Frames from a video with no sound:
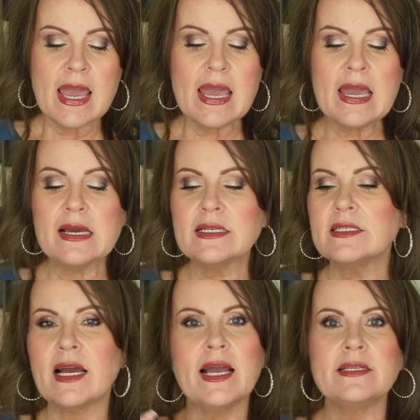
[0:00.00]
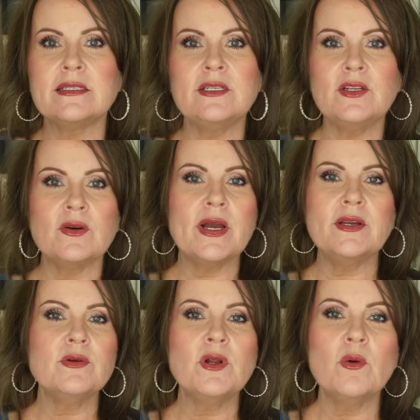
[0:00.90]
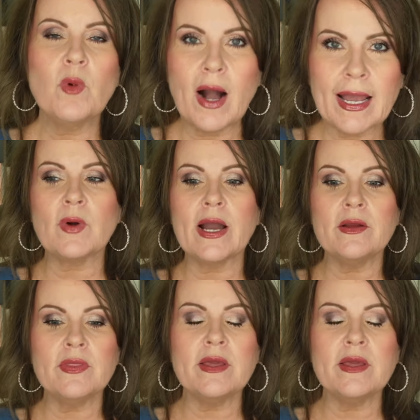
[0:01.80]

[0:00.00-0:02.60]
And I, you know, I don't know why. Why are